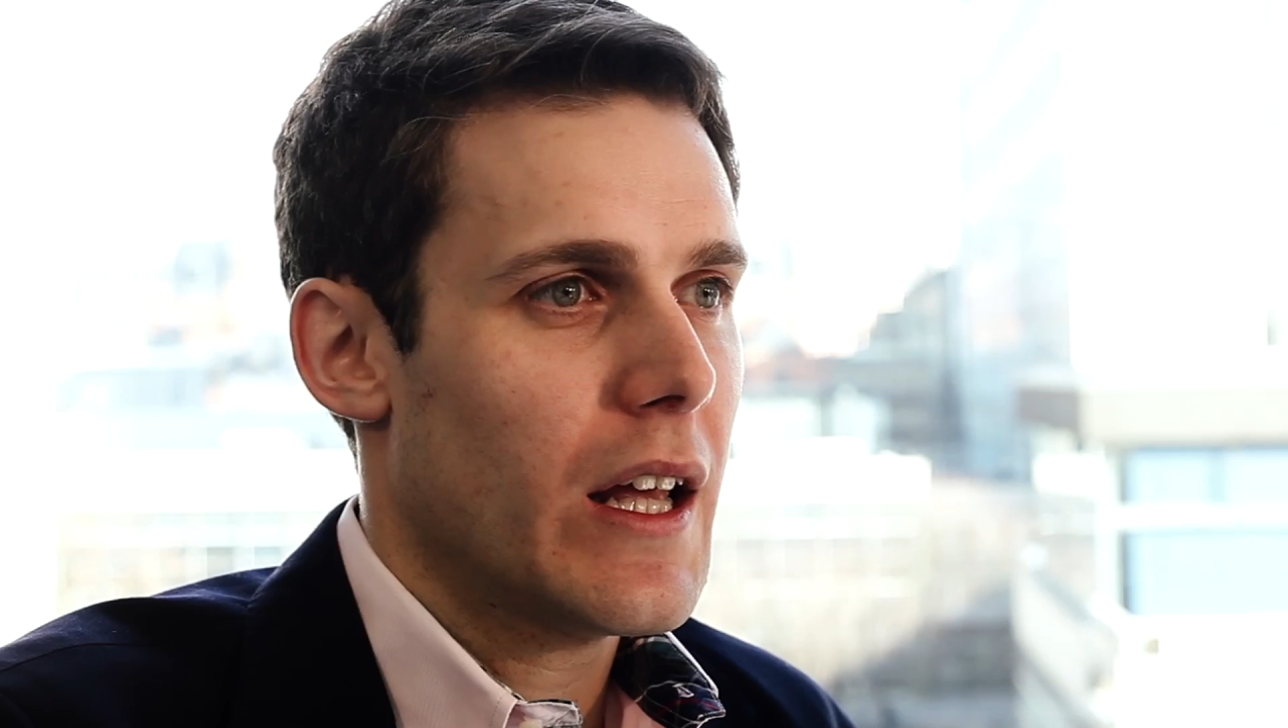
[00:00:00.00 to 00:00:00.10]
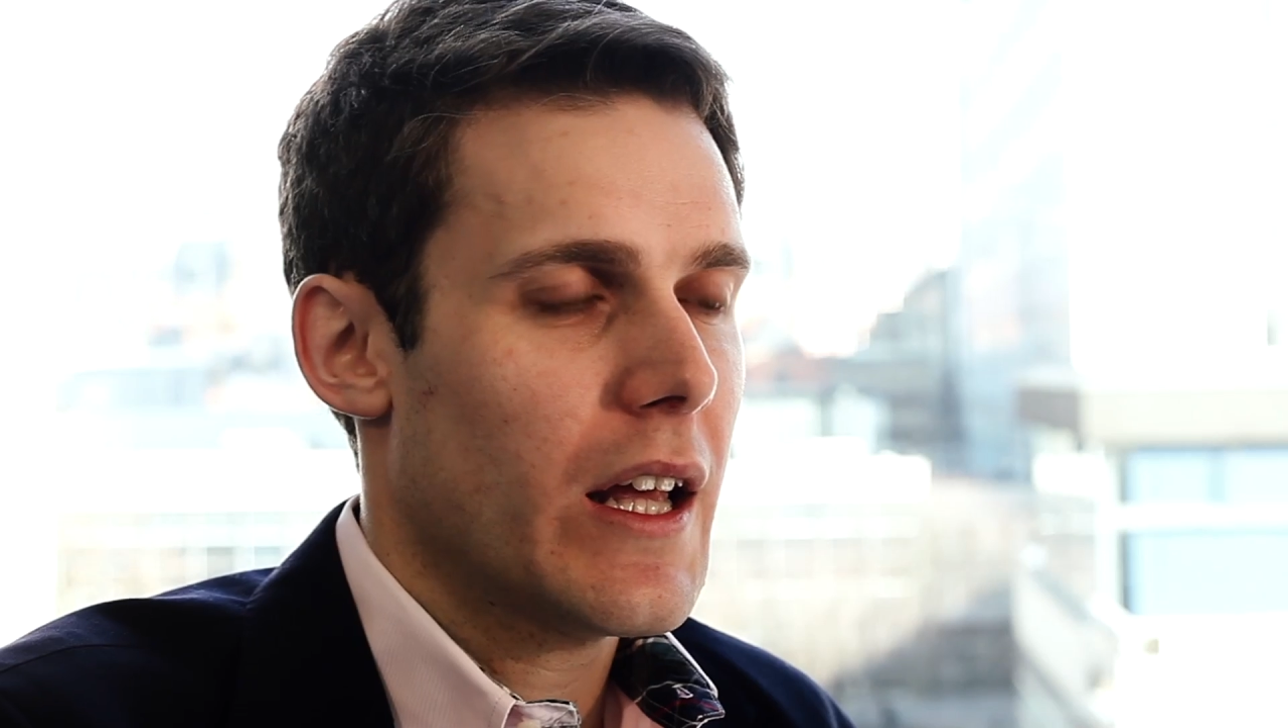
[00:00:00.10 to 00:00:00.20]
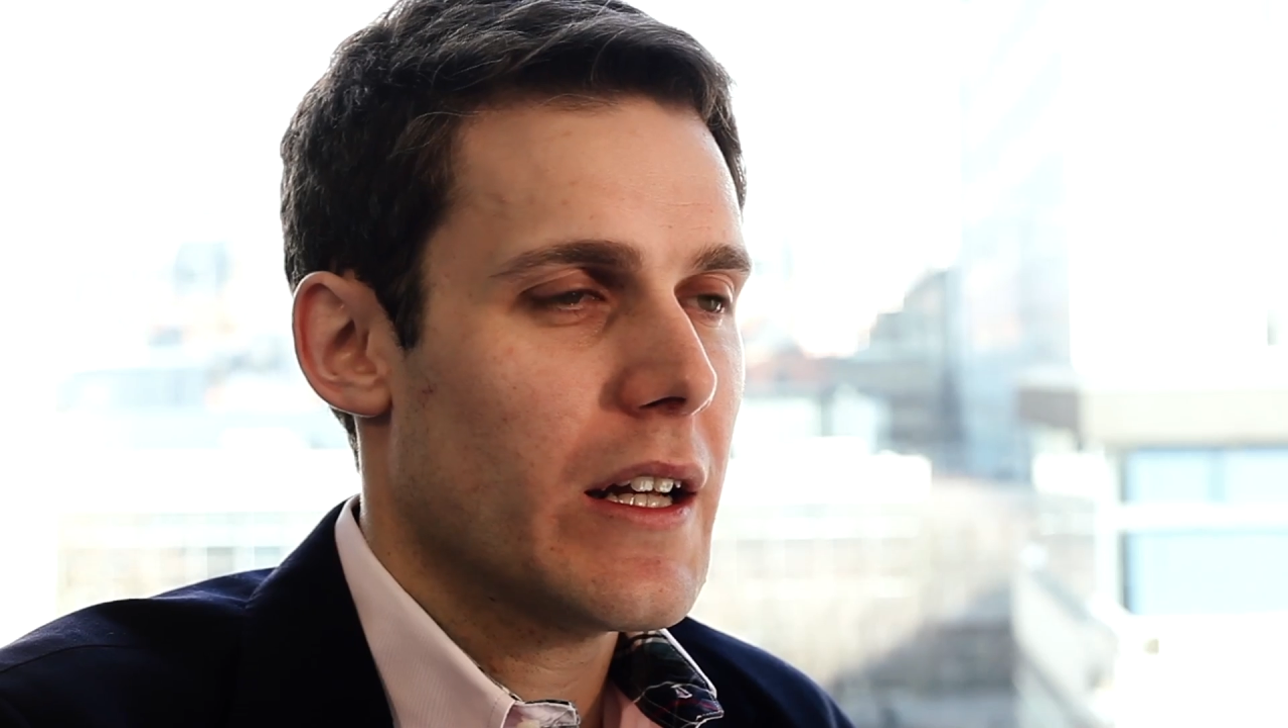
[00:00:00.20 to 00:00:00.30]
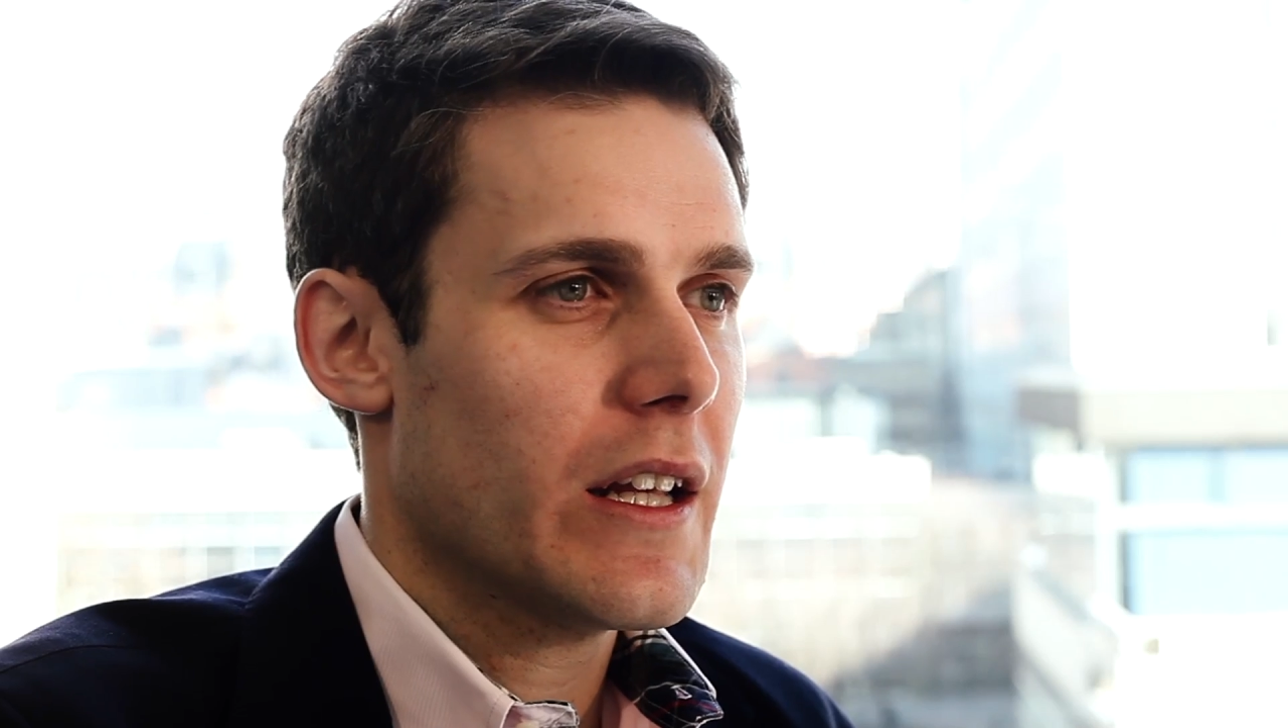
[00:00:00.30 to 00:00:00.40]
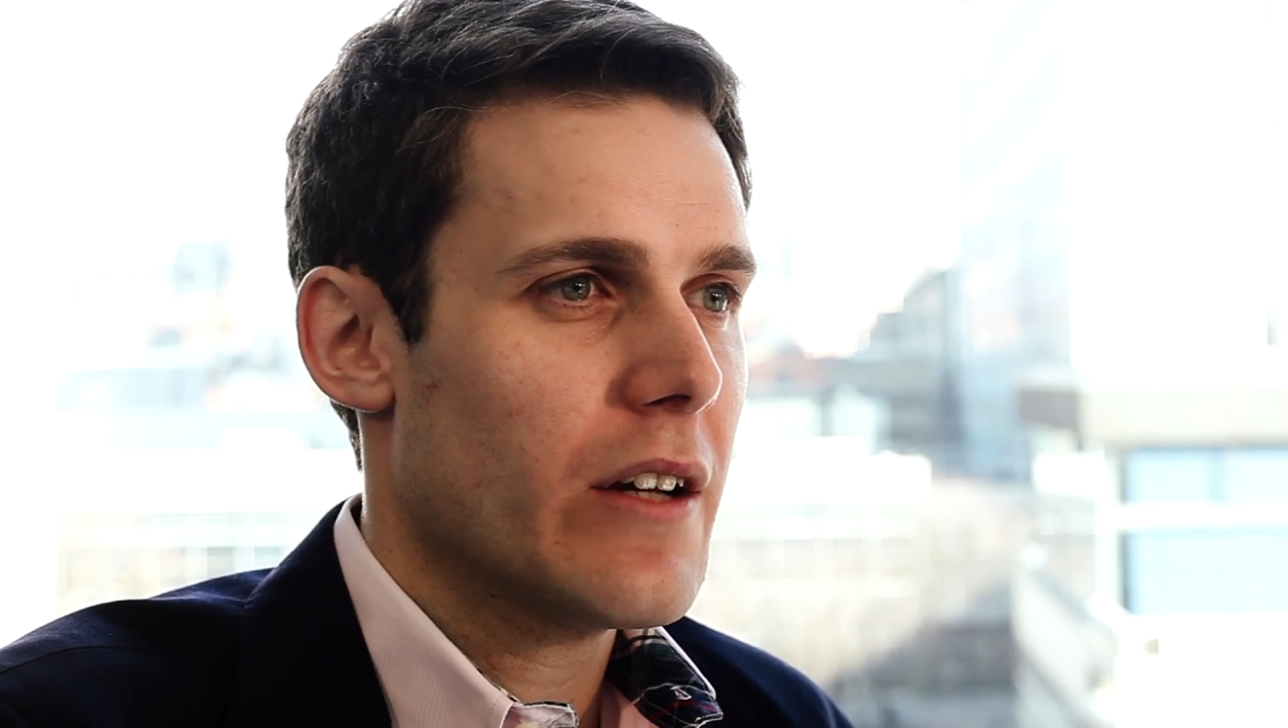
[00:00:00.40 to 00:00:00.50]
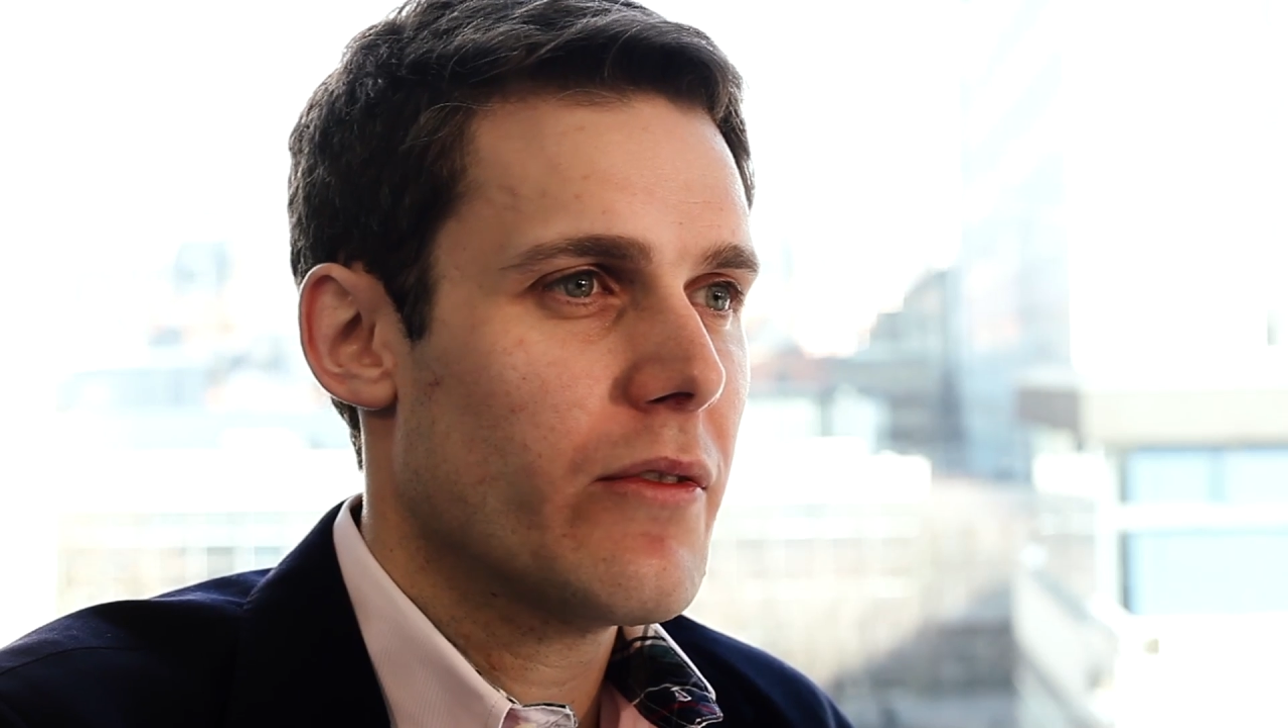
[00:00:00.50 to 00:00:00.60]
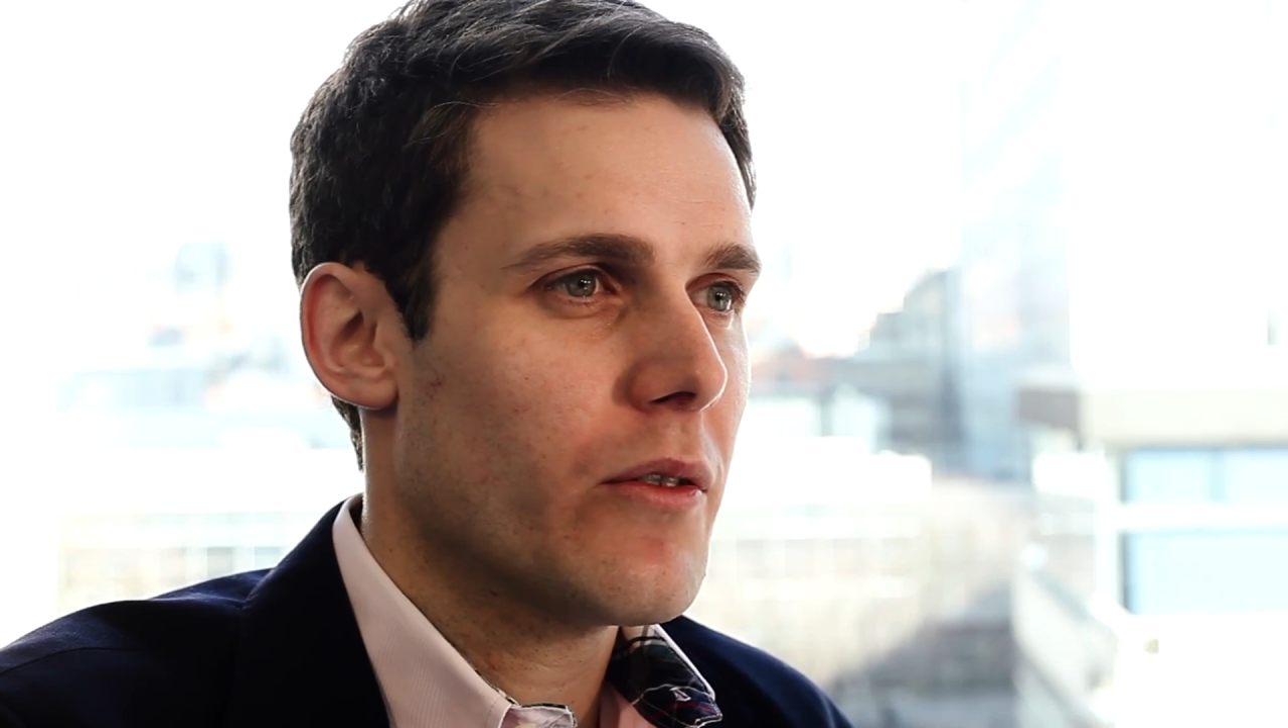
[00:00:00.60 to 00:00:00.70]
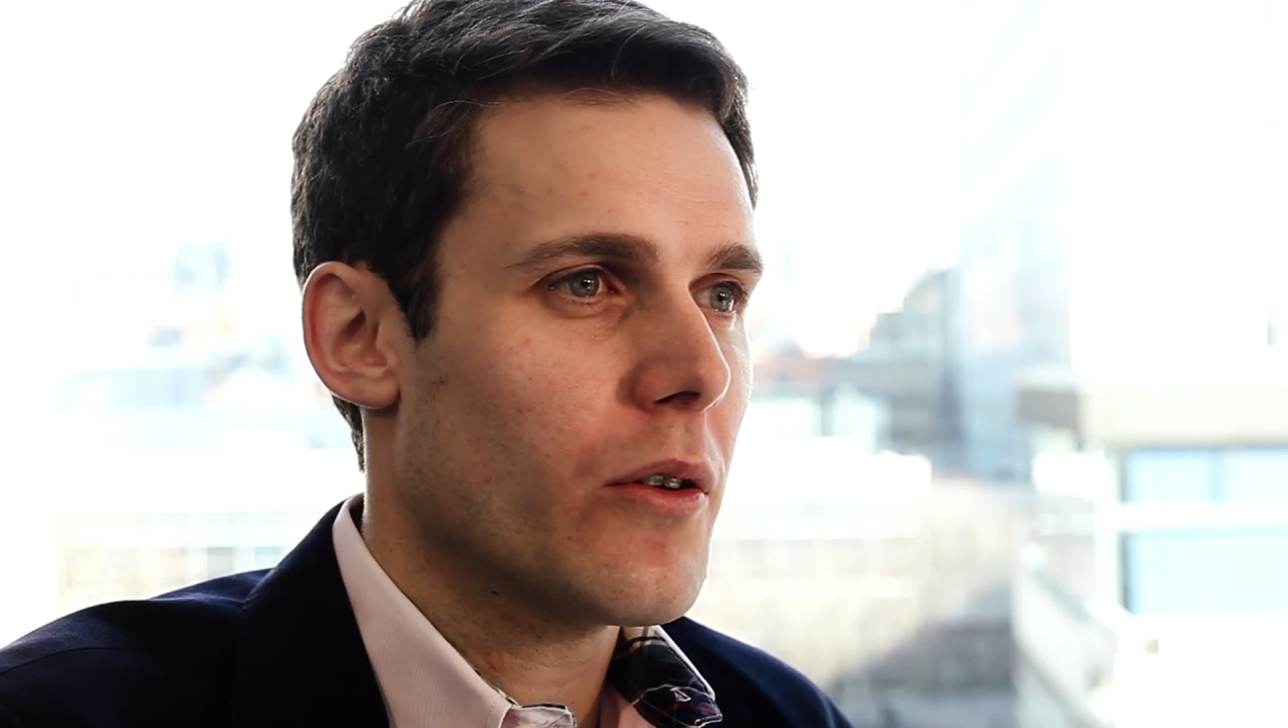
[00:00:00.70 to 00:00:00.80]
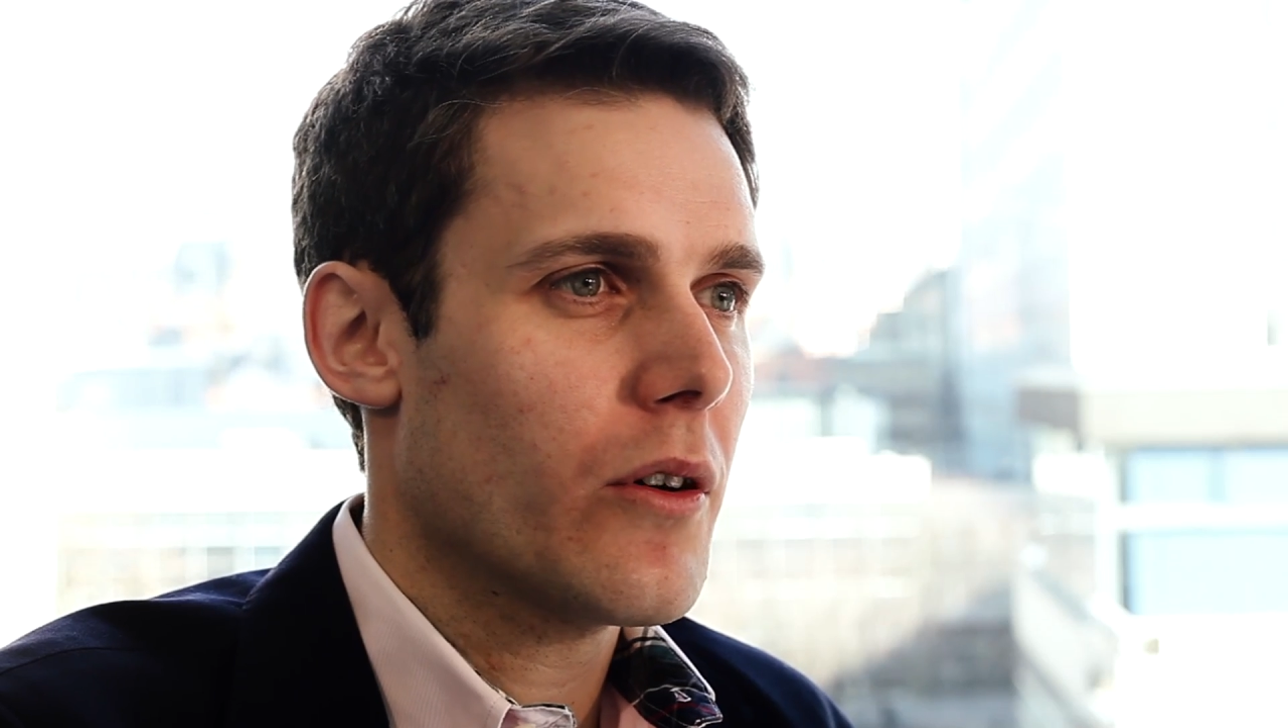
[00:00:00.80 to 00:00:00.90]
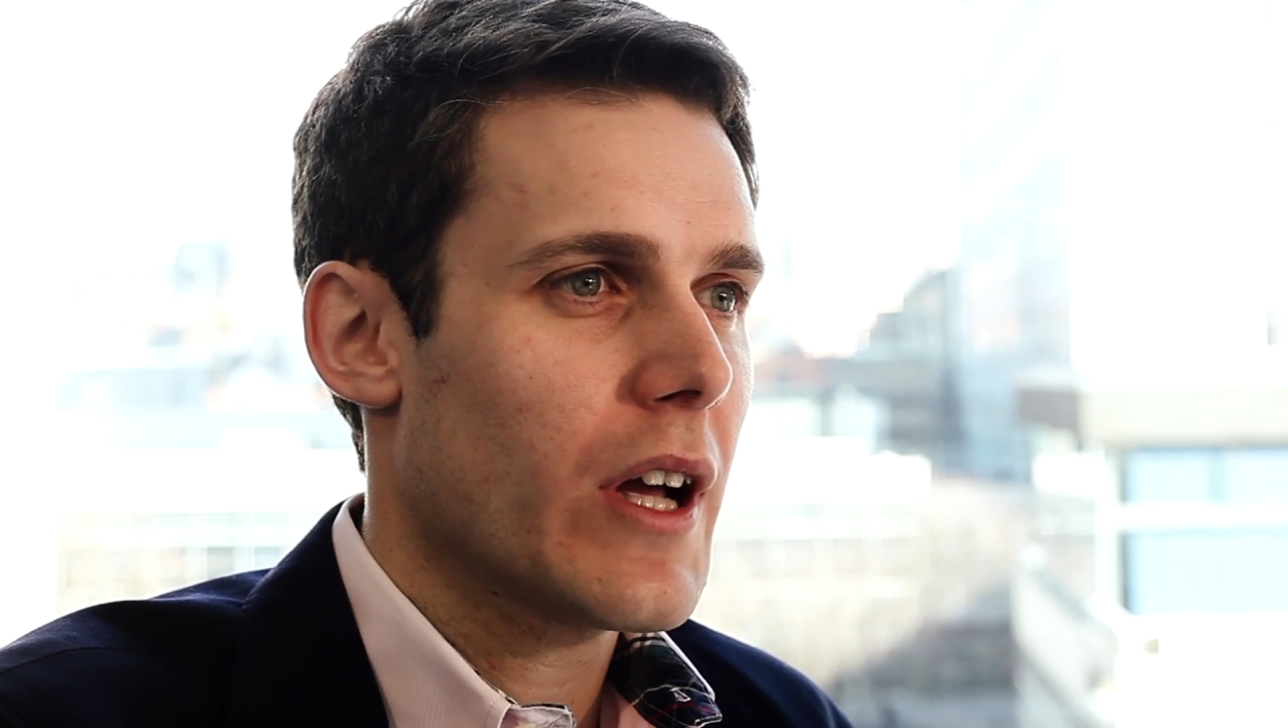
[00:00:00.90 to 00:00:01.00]
and
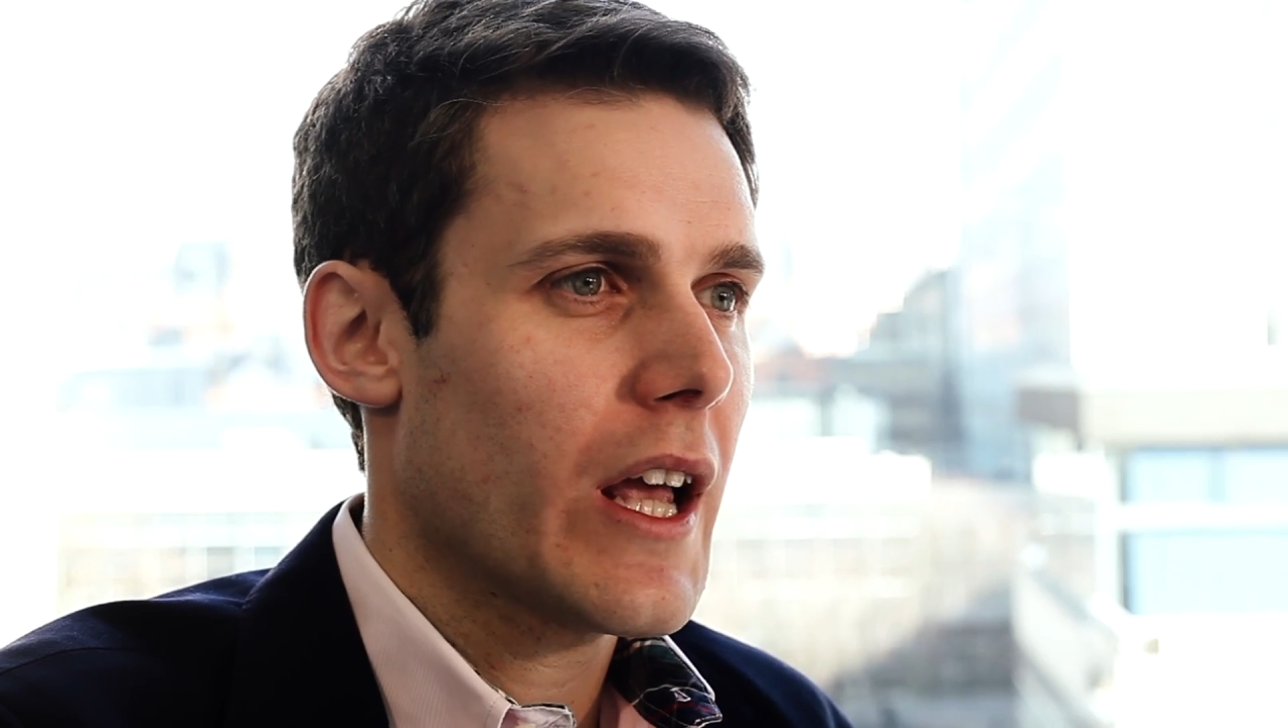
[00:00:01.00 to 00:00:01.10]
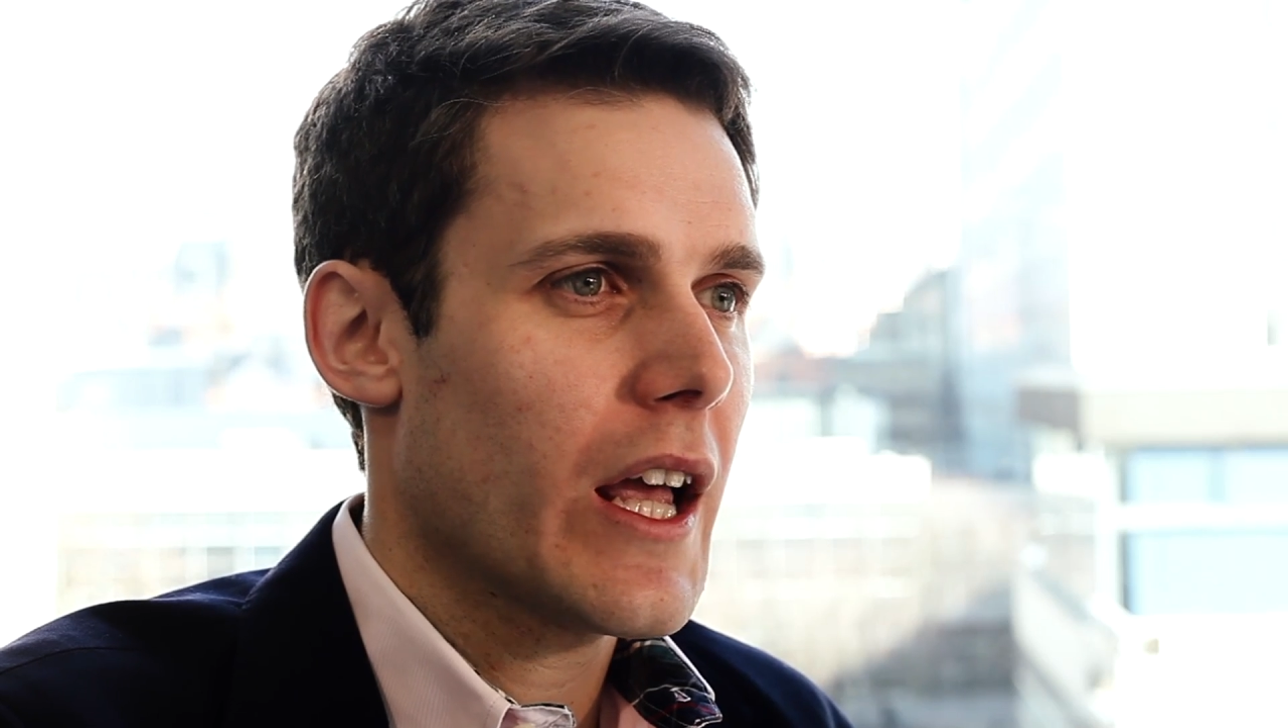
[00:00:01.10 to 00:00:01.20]
therefore